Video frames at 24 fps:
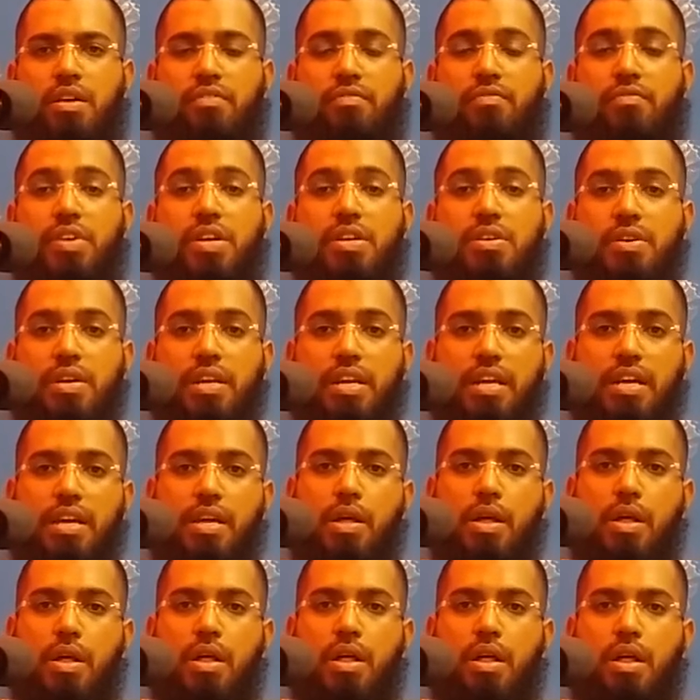
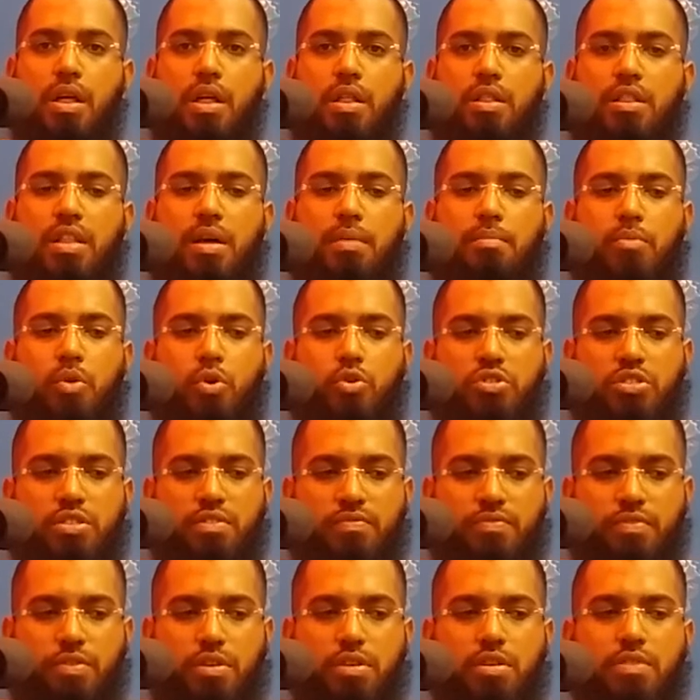Verily, the
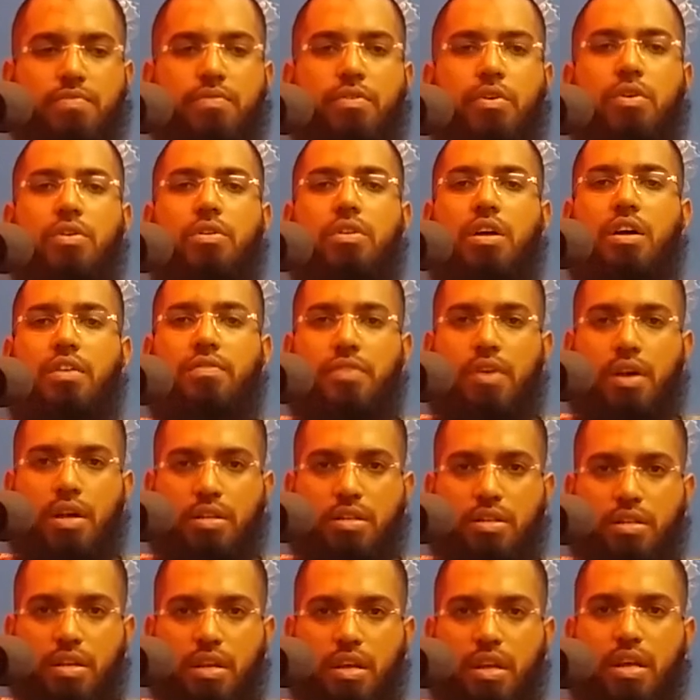most fearful of
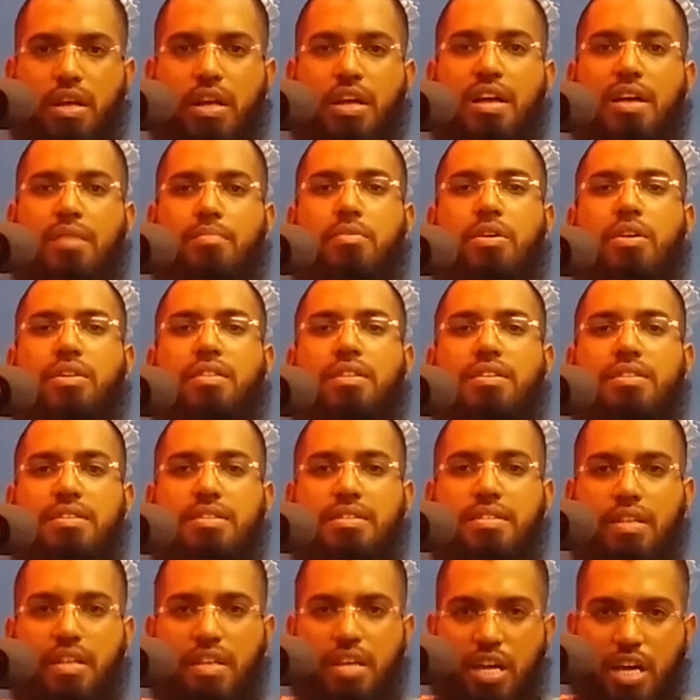Allah among the
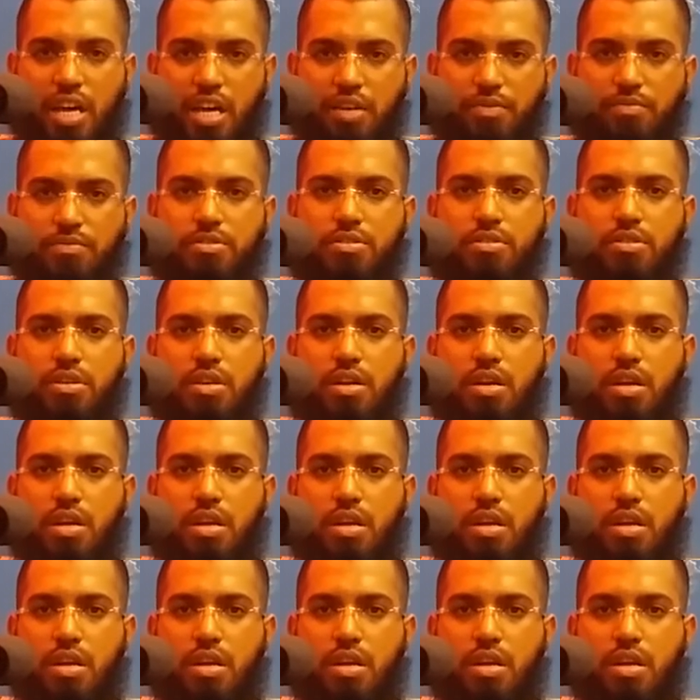slaves